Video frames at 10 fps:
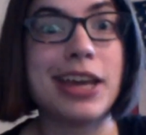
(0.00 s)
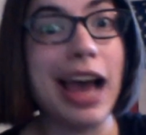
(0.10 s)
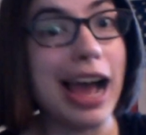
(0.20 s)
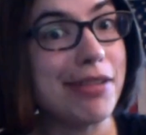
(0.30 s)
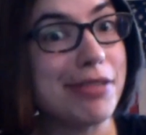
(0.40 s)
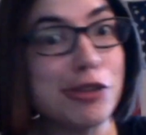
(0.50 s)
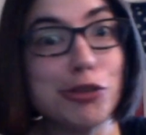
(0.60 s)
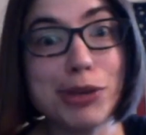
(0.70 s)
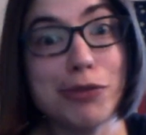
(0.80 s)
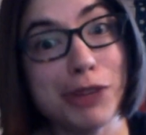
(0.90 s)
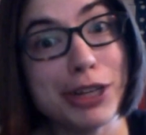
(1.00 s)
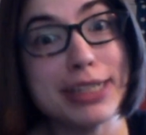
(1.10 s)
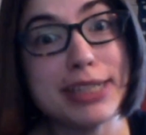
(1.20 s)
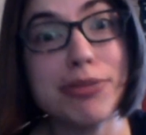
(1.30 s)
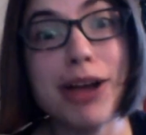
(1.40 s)
I think you'll be really
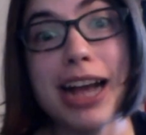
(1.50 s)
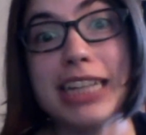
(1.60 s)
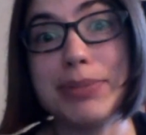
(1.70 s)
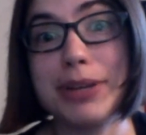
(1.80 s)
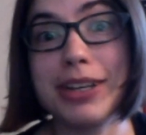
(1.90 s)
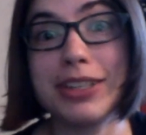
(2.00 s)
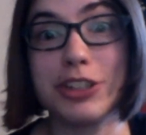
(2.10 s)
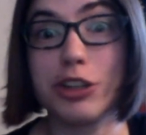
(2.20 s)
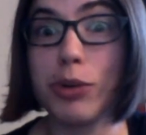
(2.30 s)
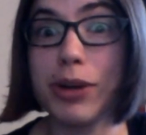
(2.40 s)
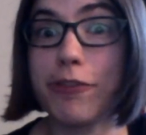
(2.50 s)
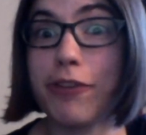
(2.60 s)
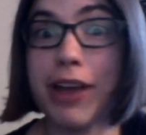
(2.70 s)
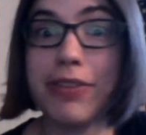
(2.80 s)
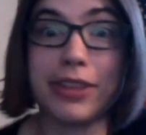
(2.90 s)
surprised because you're going to
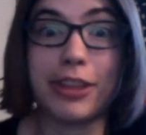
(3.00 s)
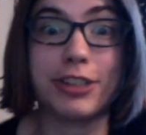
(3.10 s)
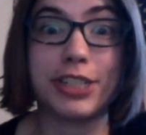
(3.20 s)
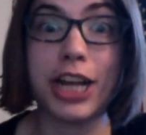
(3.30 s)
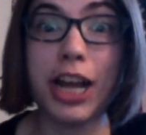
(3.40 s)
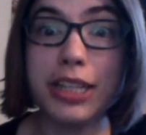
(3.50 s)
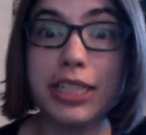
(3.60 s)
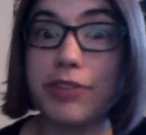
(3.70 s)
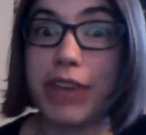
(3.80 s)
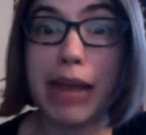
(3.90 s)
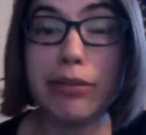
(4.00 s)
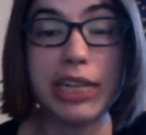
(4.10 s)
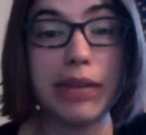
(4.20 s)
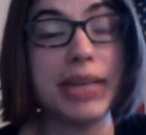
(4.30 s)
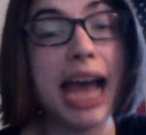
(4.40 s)
find that there's tons of game
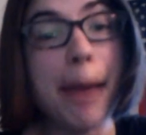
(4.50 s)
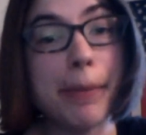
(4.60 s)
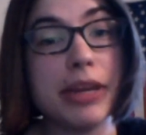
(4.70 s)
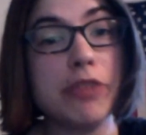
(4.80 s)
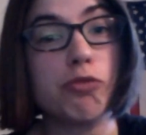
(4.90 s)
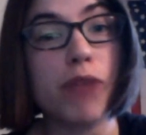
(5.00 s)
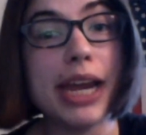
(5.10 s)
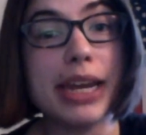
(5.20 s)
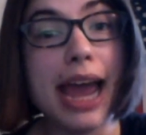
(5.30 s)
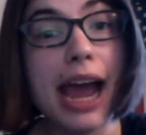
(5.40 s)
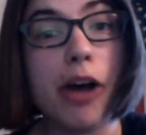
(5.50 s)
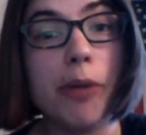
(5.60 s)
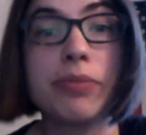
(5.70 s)
jams happening right now.